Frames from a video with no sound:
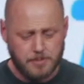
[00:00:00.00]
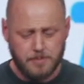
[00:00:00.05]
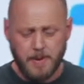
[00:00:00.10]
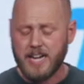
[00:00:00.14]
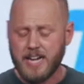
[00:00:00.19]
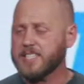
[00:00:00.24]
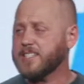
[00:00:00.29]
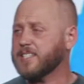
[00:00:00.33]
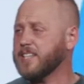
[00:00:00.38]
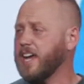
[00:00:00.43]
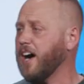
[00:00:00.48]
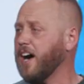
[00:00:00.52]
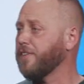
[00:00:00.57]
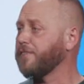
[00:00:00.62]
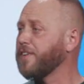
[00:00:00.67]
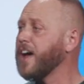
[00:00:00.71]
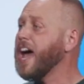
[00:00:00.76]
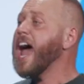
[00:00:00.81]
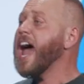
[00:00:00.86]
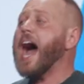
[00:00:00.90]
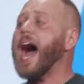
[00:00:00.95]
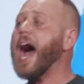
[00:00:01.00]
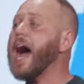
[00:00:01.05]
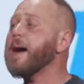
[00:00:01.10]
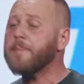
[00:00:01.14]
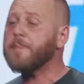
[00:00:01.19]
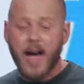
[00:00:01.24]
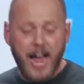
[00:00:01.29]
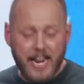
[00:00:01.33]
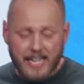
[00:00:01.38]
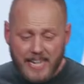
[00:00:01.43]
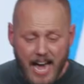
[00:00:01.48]
myself. I
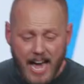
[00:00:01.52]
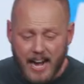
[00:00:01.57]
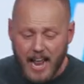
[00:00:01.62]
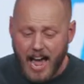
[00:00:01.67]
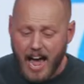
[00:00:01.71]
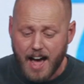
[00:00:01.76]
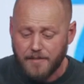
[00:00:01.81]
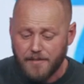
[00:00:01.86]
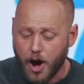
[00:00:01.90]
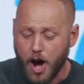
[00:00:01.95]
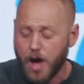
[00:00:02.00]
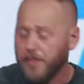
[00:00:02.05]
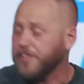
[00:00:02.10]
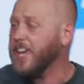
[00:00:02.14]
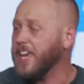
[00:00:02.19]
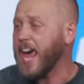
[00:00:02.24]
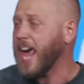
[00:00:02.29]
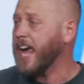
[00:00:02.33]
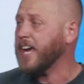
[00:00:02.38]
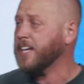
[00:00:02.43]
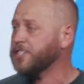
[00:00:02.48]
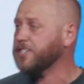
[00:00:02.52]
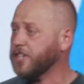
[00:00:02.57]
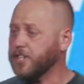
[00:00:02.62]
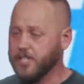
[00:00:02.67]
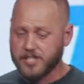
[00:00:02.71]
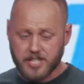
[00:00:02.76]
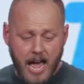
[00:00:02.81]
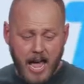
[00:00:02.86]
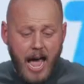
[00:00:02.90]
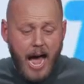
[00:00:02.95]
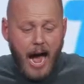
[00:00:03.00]
might not have all the
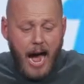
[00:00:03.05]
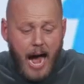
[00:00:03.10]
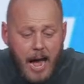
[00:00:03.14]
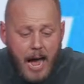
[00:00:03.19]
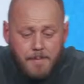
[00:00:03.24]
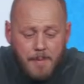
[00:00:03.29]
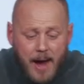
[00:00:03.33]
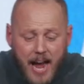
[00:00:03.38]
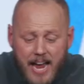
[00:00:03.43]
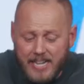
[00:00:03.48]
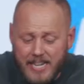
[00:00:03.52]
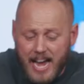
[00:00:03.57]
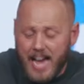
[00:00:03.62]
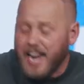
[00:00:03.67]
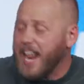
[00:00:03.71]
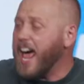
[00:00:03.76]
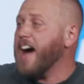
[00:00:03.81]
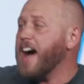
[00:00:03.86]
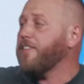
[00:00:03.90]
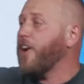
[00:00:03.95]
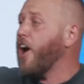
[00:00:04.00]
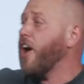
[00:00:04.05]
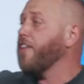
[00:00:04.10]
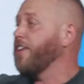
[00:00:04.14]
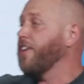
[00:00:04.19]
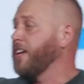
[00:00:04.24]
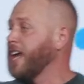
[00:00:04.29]
answers. I might not have all the